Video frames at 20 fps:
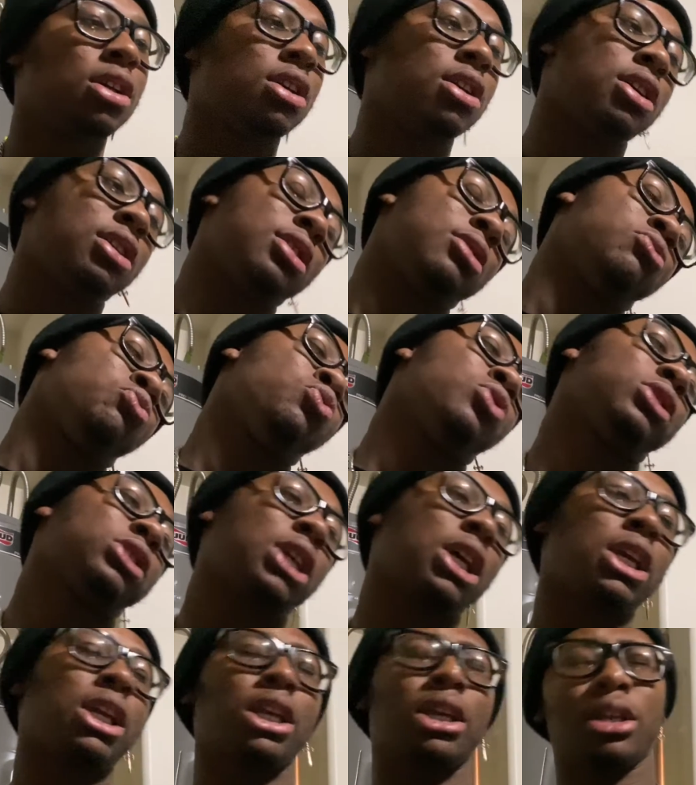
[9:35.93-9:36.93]
And then once
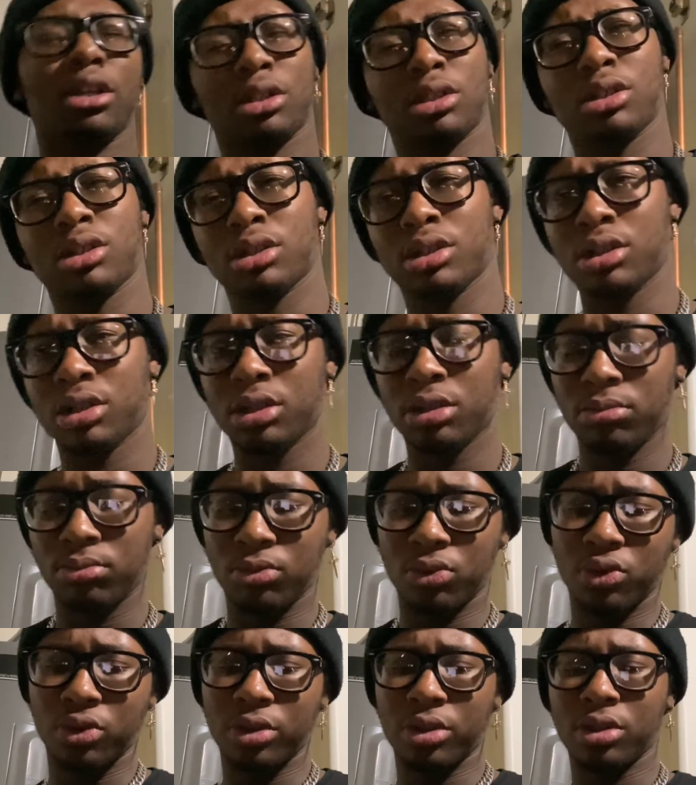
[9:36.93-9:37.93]
I get into
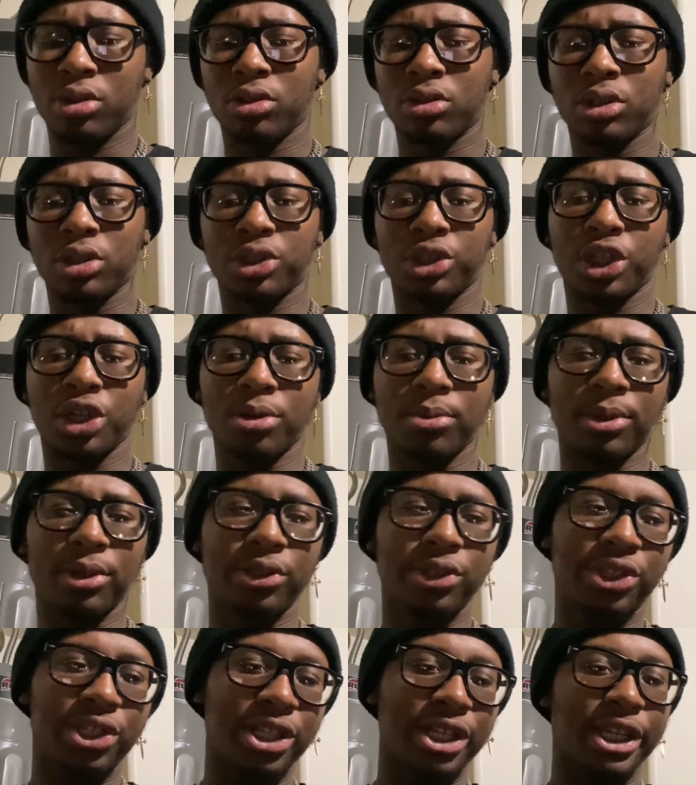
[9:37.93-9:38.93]
more on the turbo
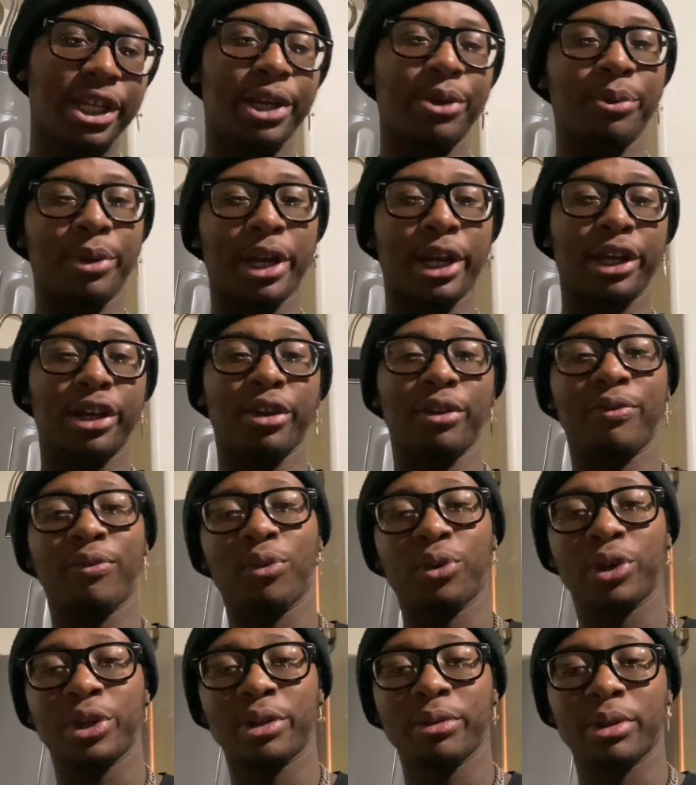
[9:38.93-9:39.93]
shit and when I could
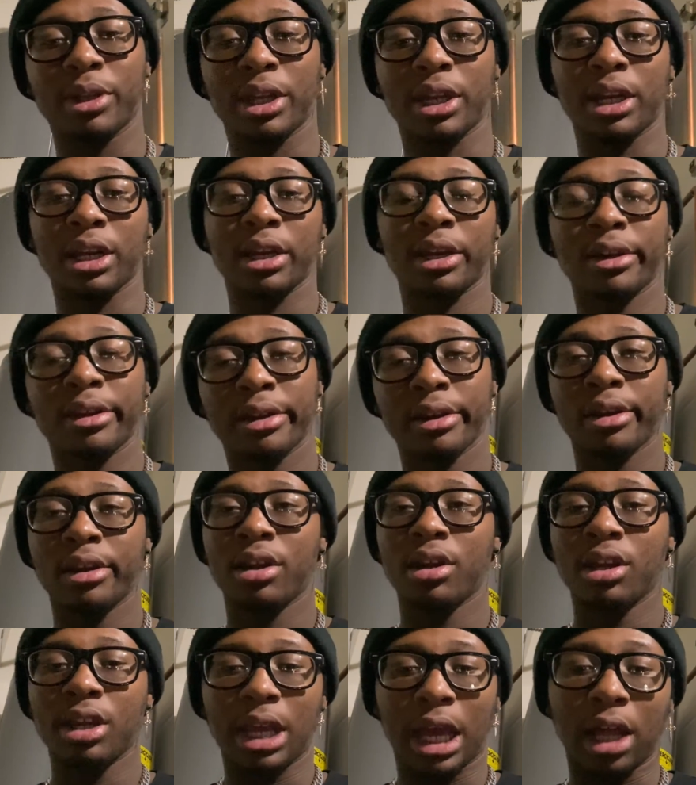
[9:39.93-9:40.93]
afford it, then
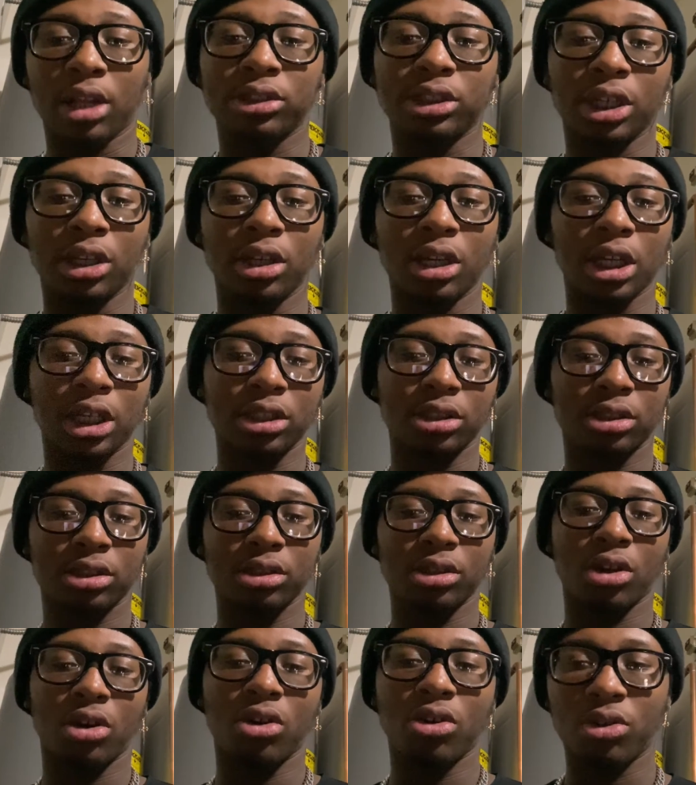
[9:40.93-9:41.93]
I'll tell you guys
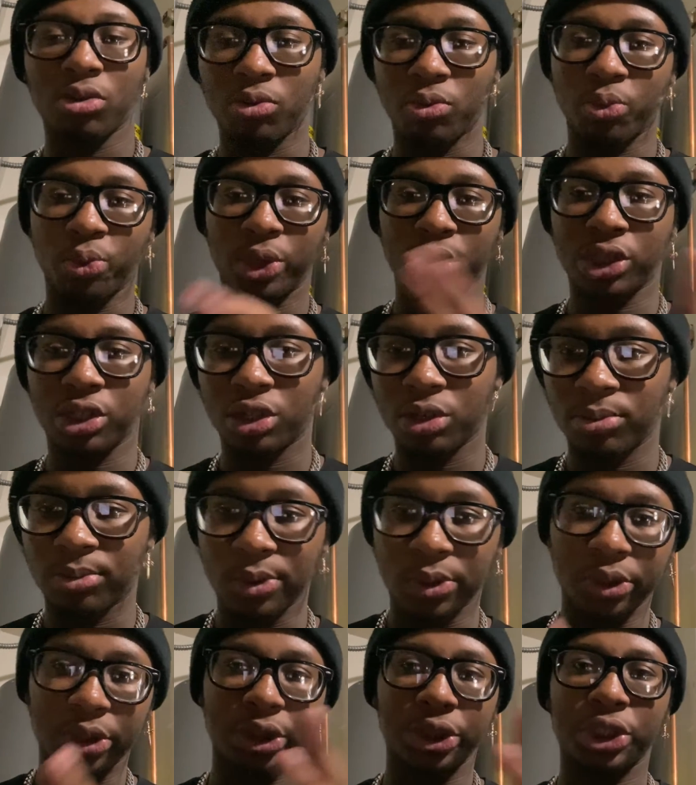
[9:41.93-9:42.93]
what
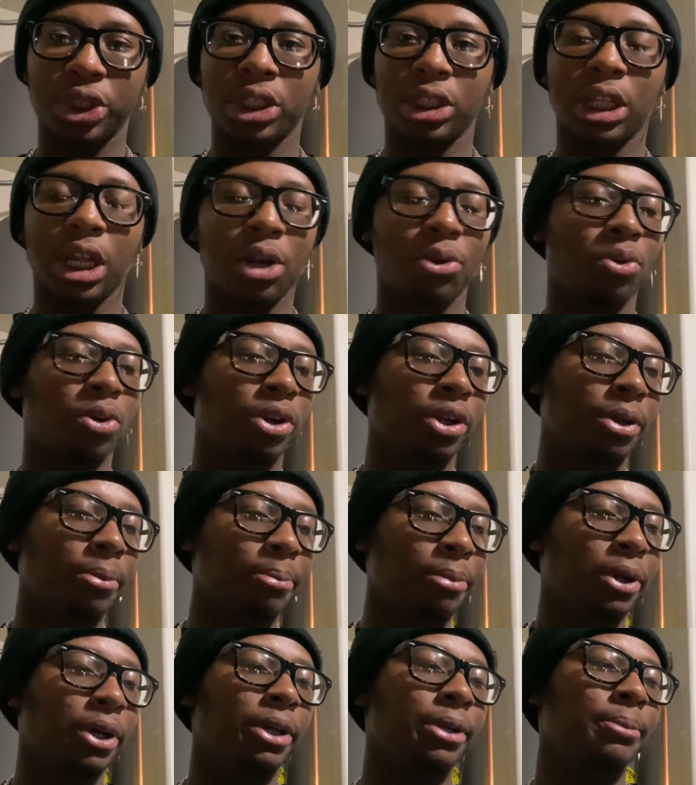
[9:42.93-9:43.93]
turbos and shit that I wanted.
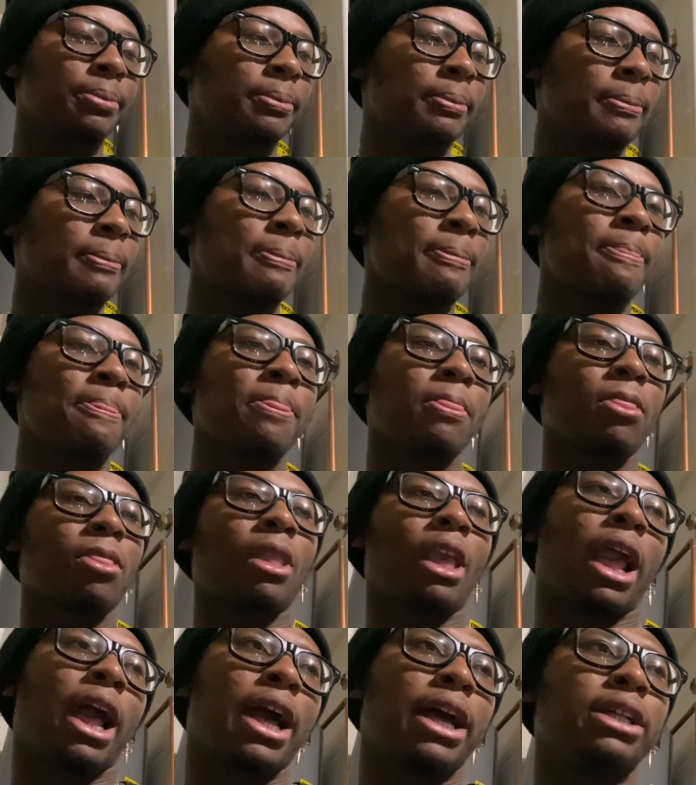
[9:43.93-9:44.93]
But
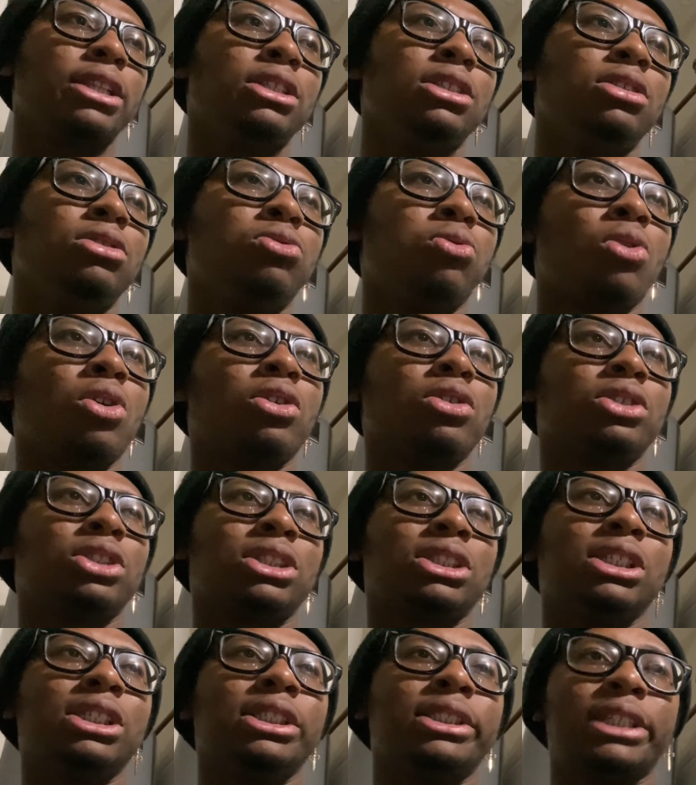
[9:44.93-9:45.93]
I at least want
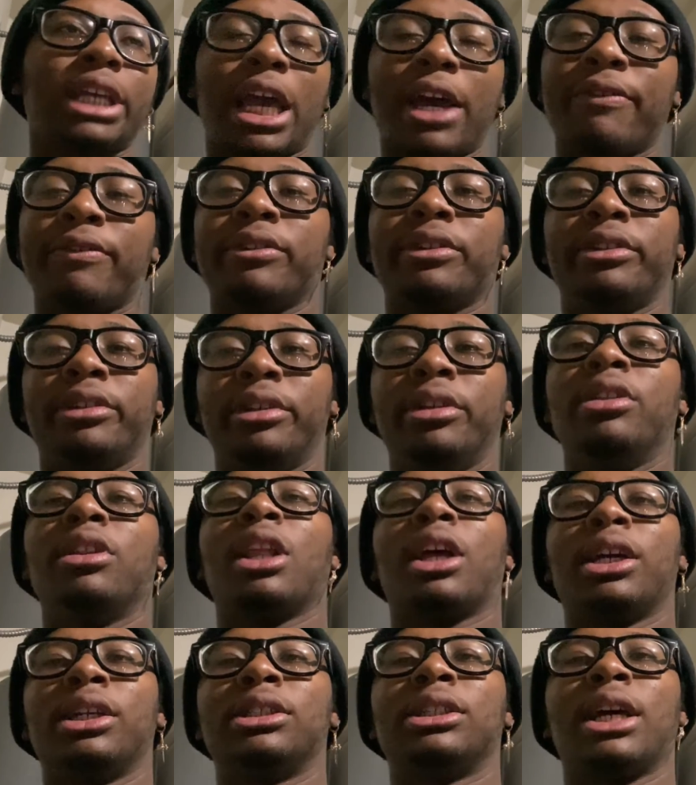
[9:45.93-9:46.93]
it to have a
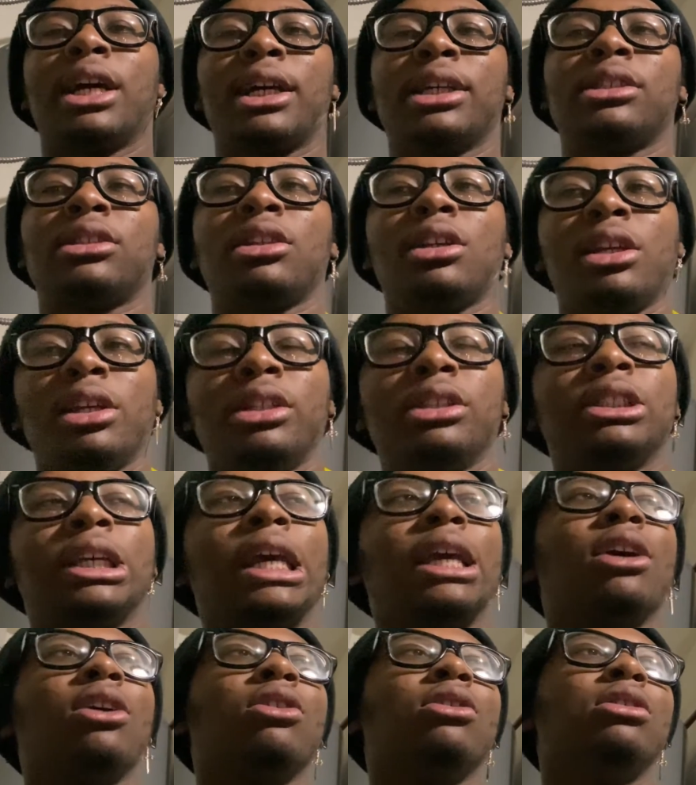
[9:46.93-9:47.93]
nice ass
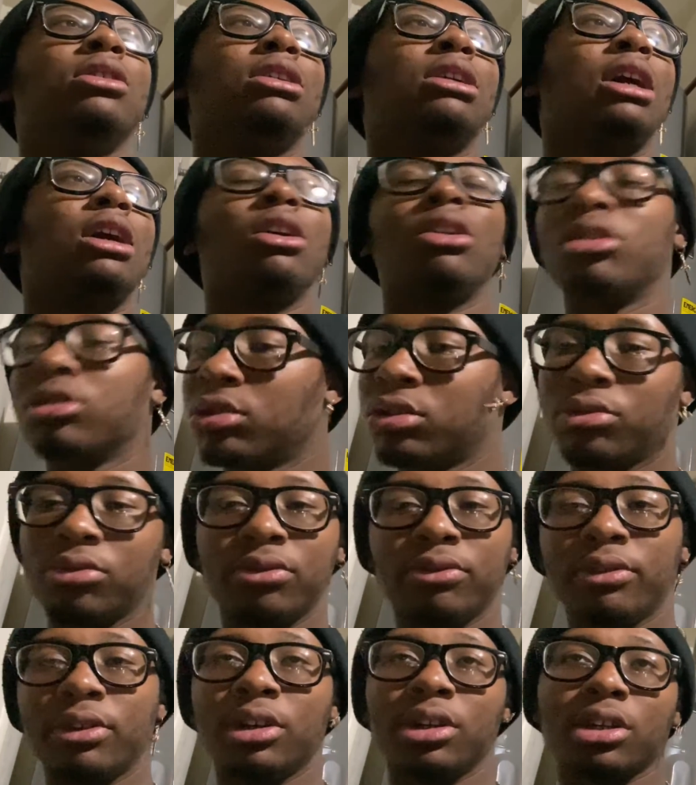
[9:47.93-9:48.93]
intake on it. I don't give a
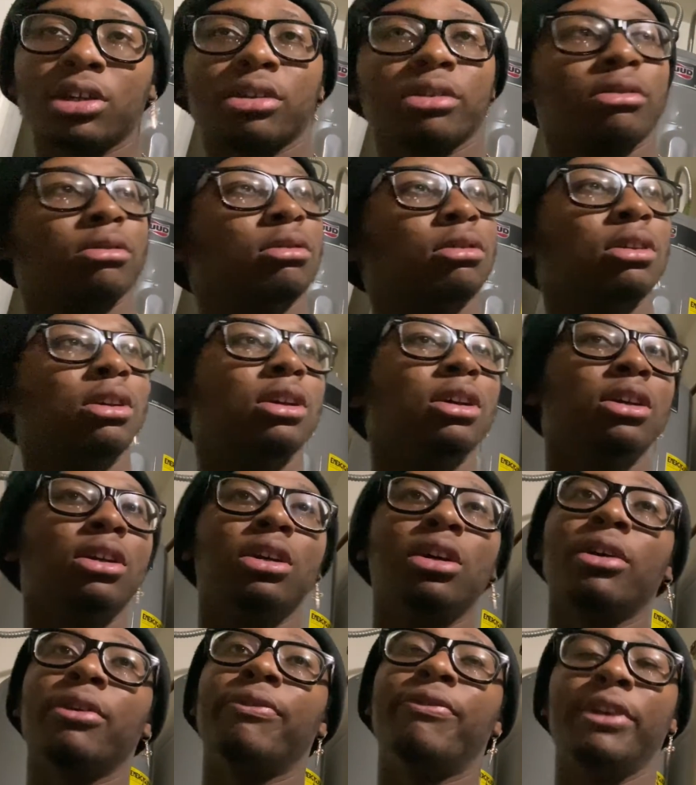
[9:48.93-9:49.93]
fuck.
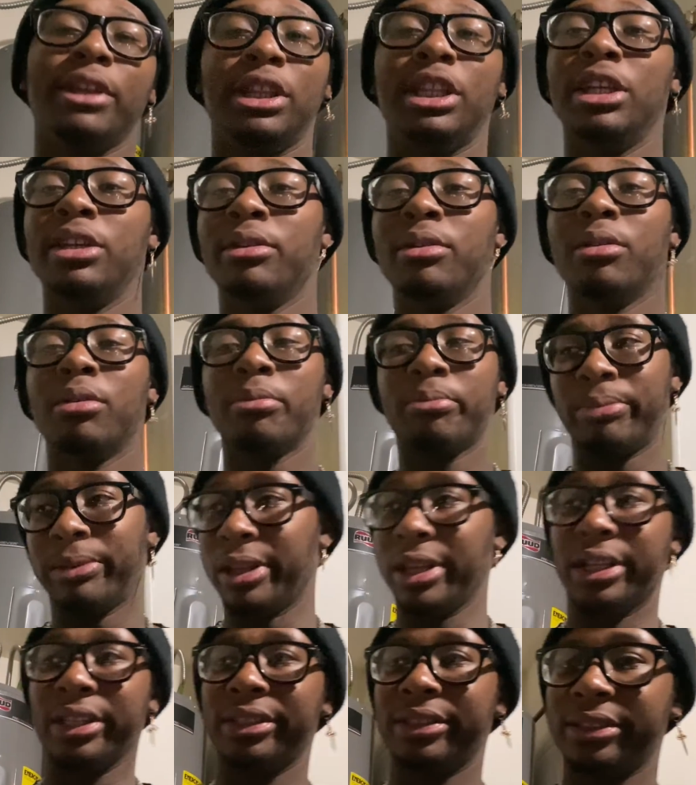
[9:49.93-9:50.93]
50
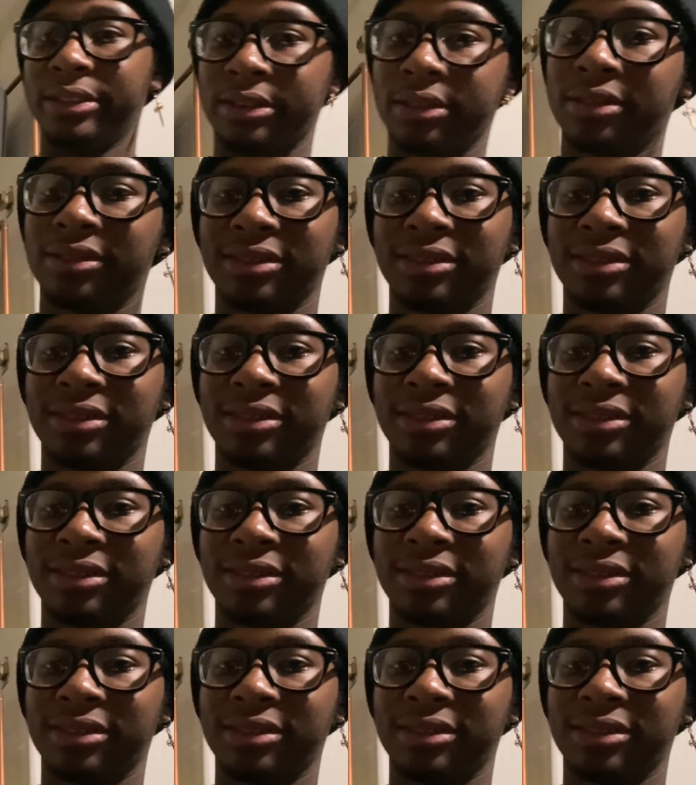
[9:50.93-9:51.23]
plus.